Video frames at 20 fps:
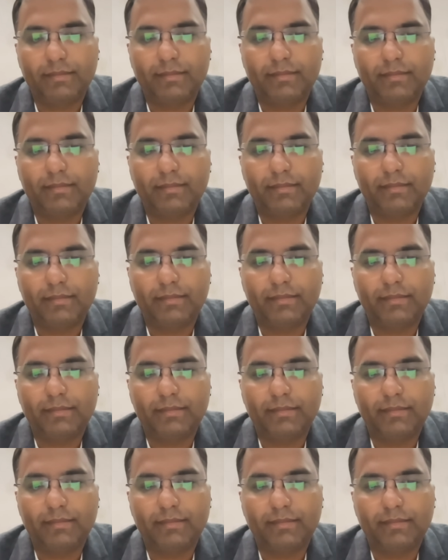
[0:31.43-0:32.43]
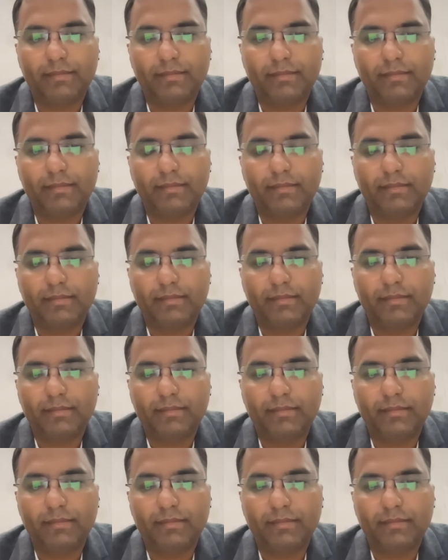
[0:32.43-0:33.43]

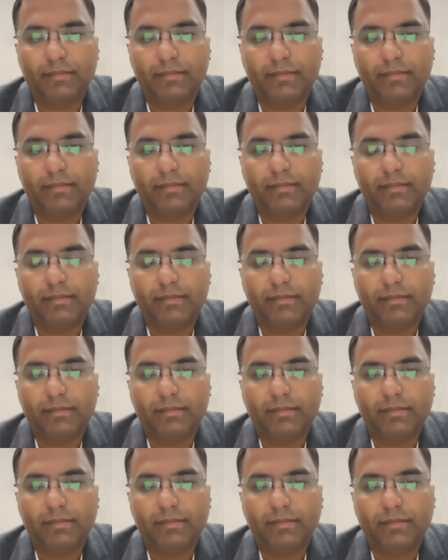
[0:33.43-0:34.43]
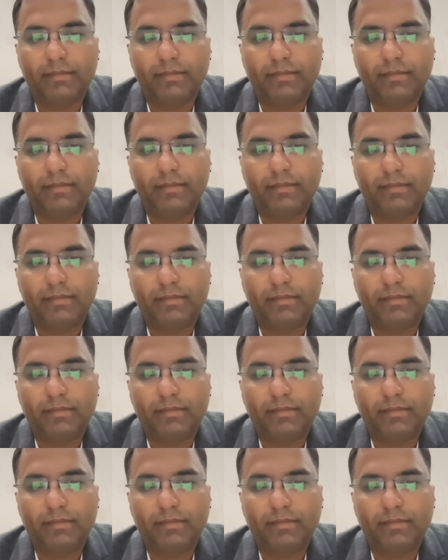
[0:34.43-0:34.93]
No words are spoken by the person on screen.